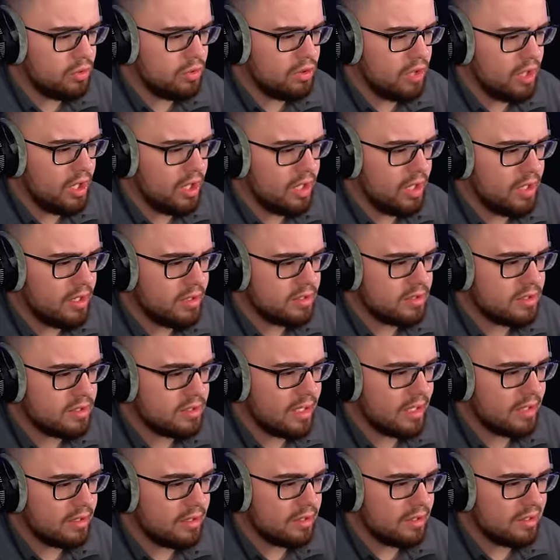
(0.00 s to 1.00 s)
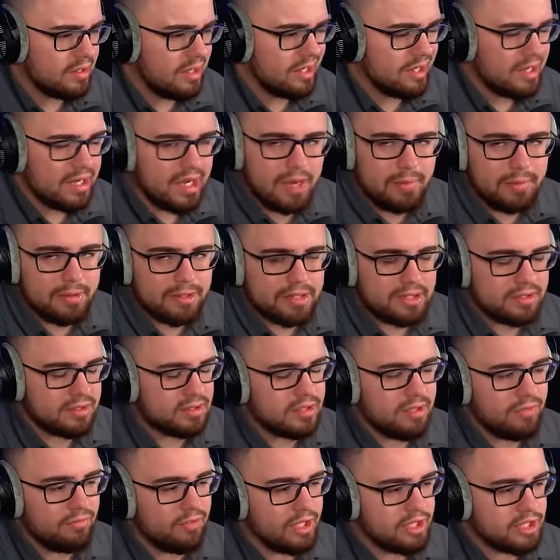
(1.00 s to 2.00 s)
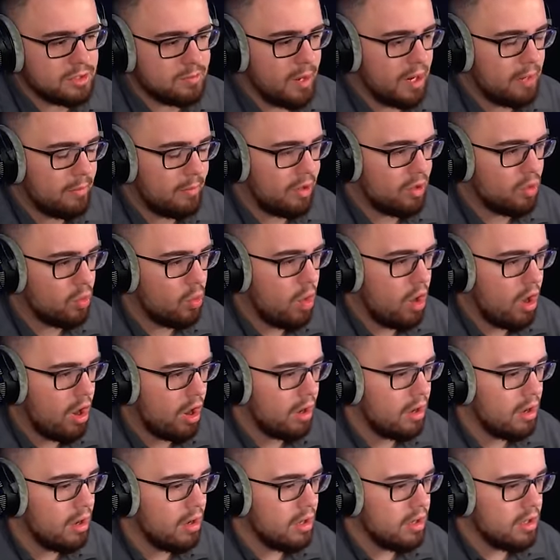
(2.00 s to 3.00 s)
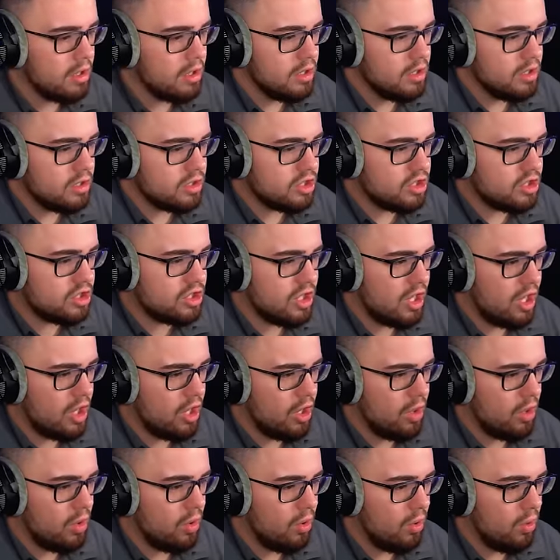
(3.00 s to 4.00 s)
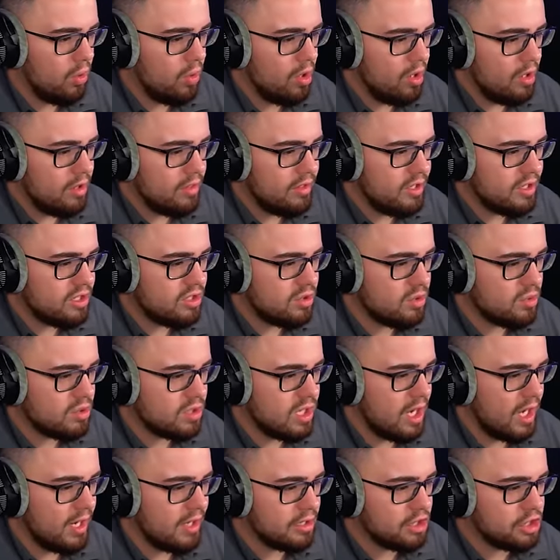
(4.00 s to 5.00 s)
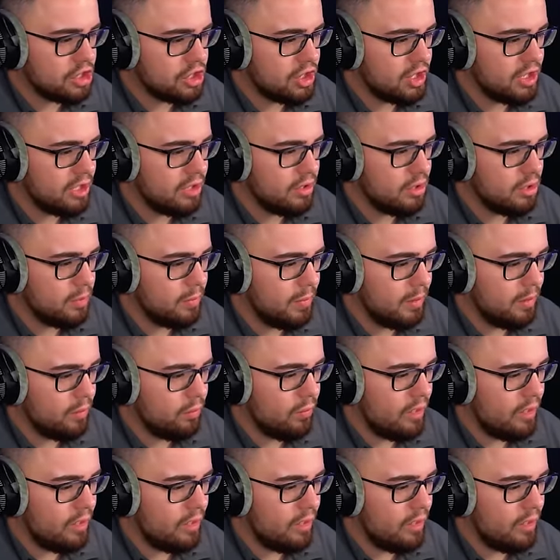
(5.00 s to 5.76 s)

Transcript: things, like look like comics and stuff like Spider-Man Noir. So, this suit's kind of chill, but